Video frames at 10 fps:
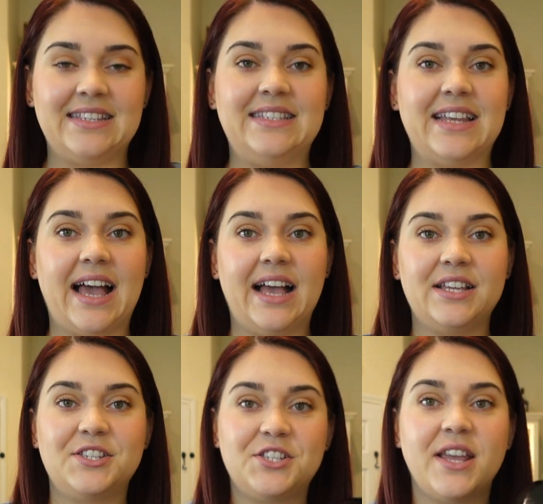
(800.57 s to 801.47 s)

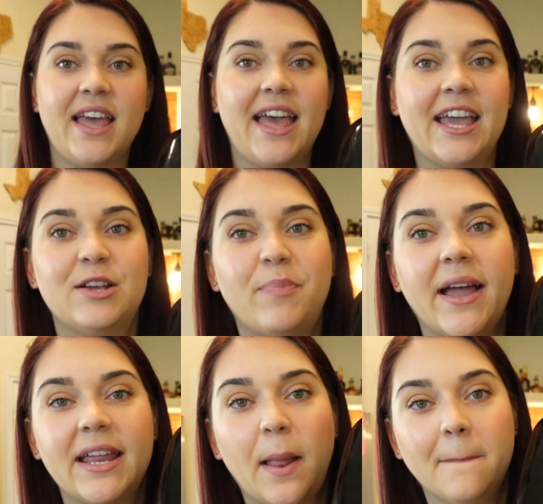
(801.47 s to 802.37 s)
Dash egg
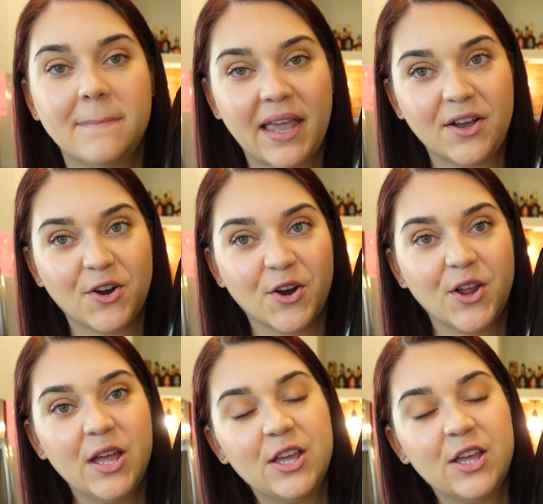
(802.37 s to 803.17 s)
bite maker.